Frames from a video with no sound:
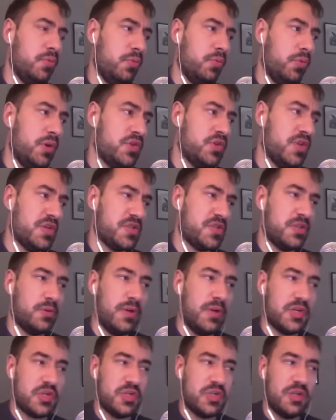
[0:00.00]
adjust the
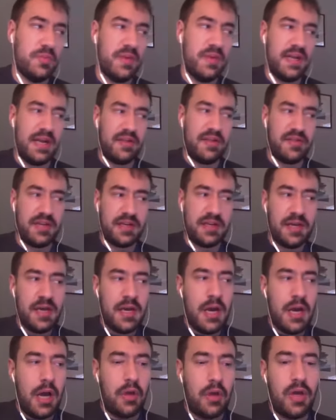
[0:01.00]
question a bit. I think
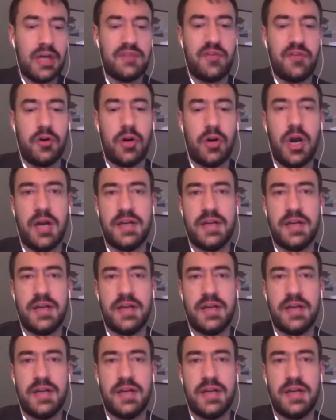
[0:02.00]
a lot of our